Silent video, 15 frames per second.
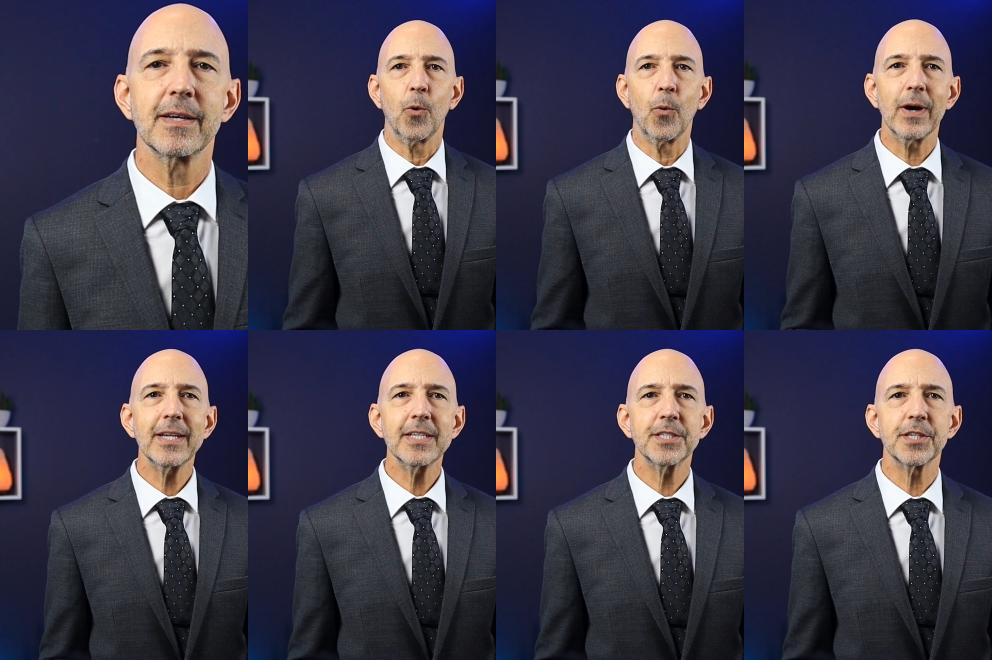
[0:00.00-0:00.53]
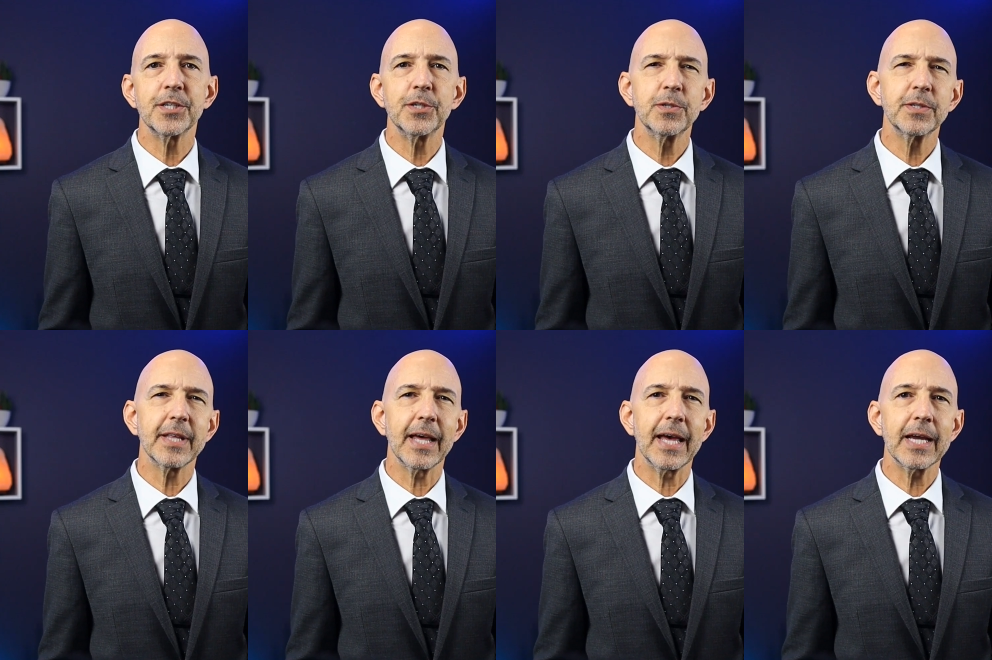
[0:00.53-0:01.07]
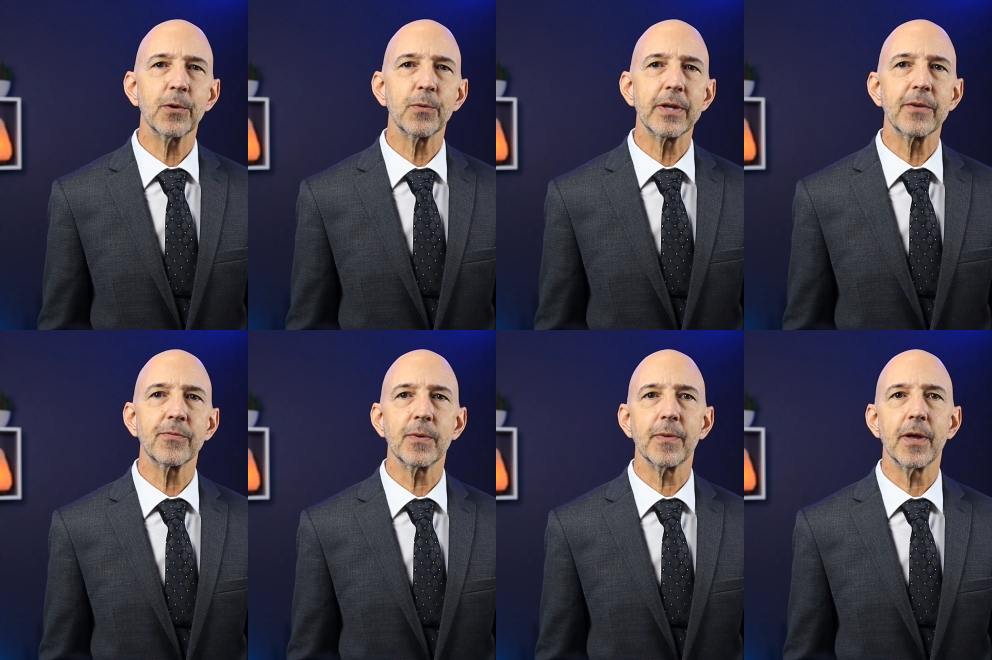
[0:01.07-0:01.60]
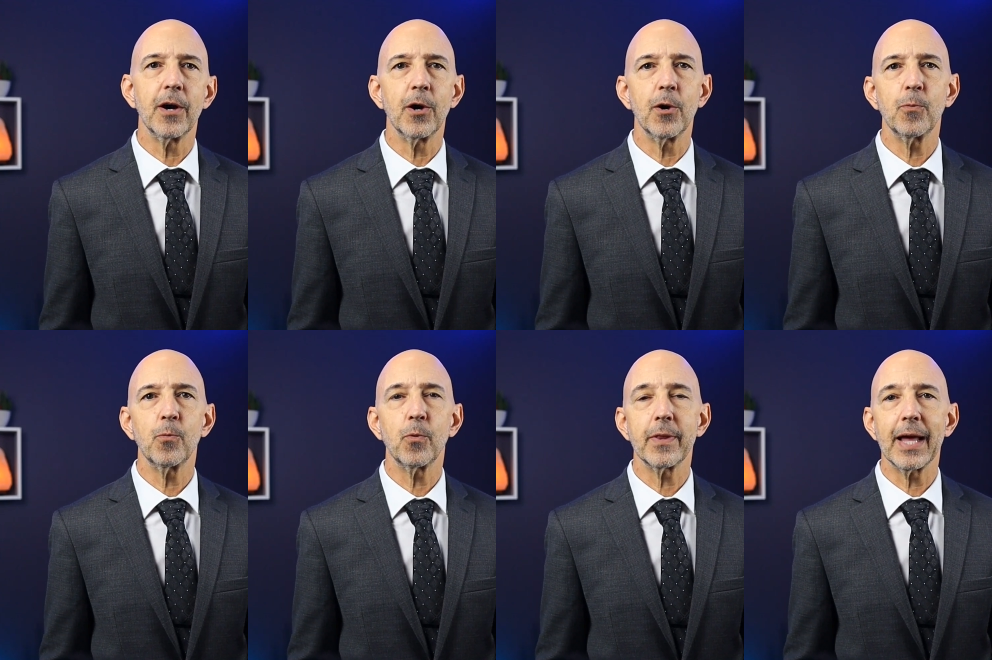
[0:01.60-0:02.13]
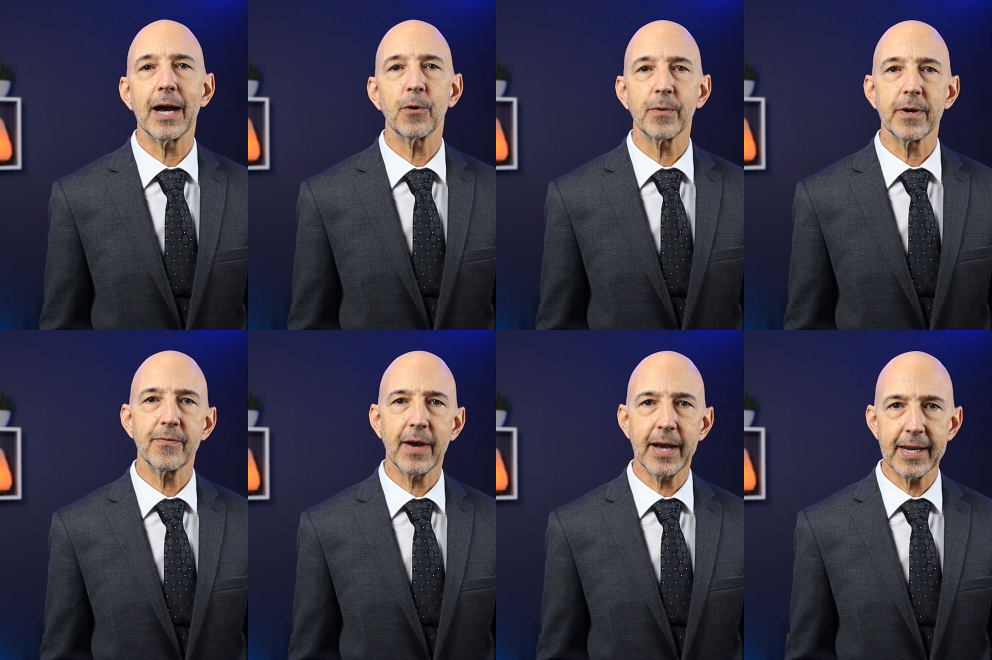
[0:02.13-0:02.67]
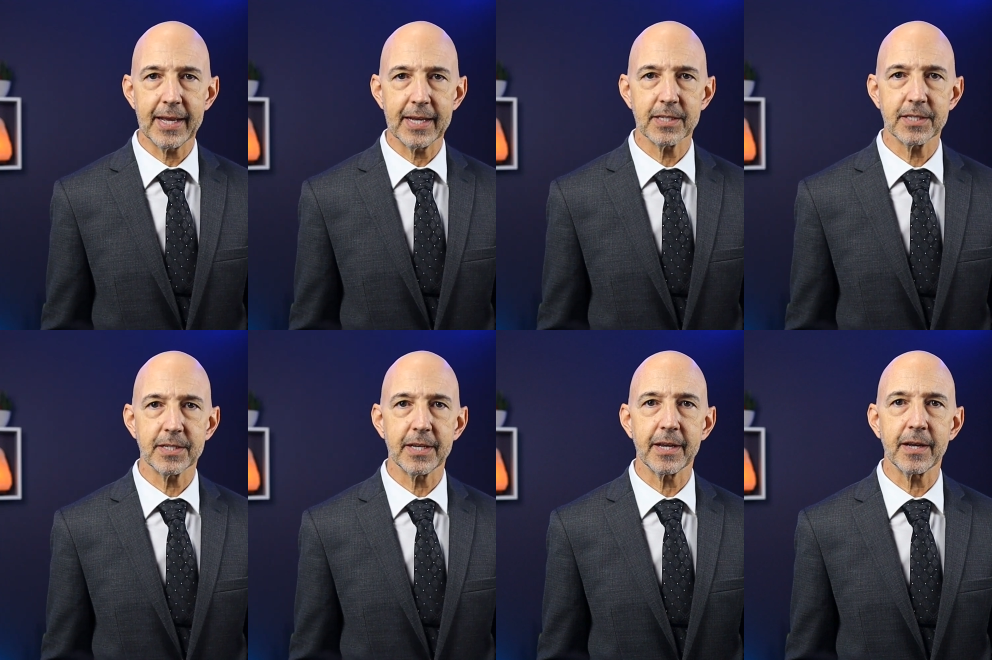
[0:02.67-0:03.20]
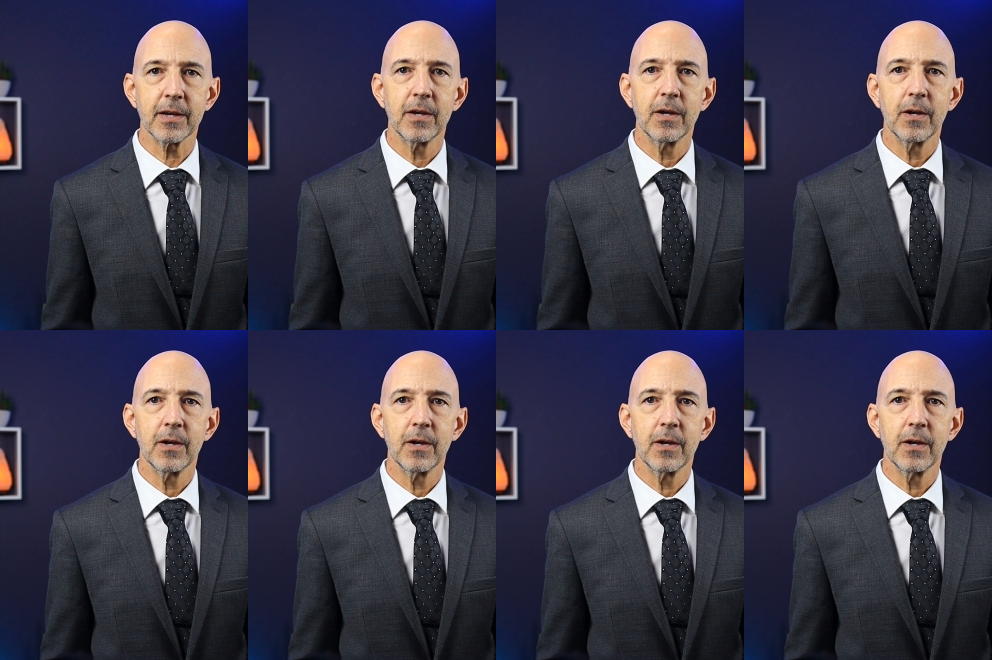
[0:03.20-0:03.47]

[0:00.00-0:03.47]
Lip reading: One is to use the equity from the home without refinancing,